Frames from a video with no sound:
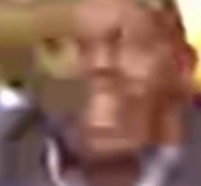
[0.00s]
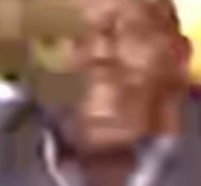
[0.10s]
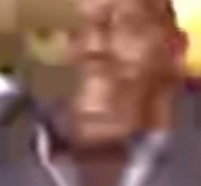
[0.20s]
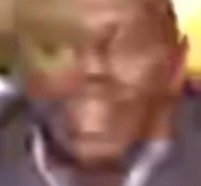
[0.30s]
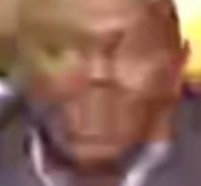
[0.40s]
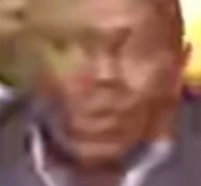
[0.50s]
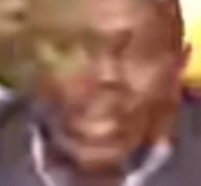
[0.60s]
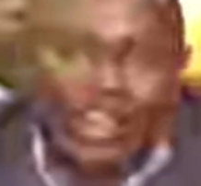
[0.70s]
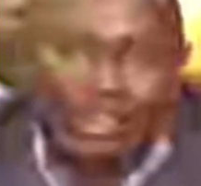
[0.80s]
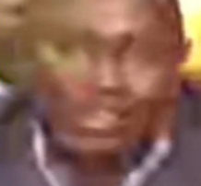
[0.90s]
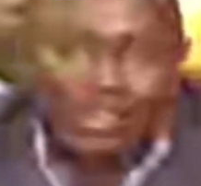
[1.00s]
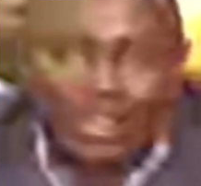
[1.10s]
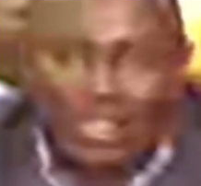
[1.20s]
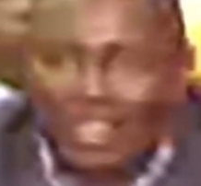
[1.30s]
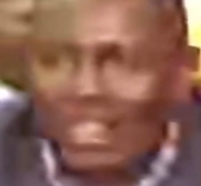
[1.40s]
anywhere
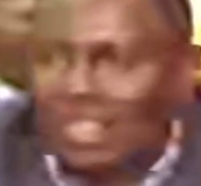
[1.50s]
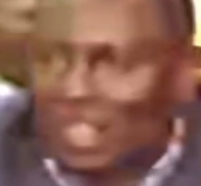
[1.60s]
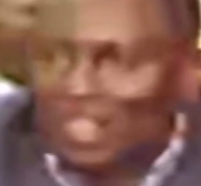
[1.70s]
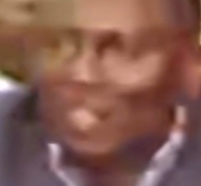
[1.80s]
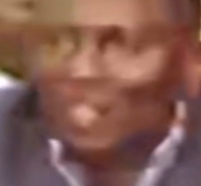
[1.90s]
in this country.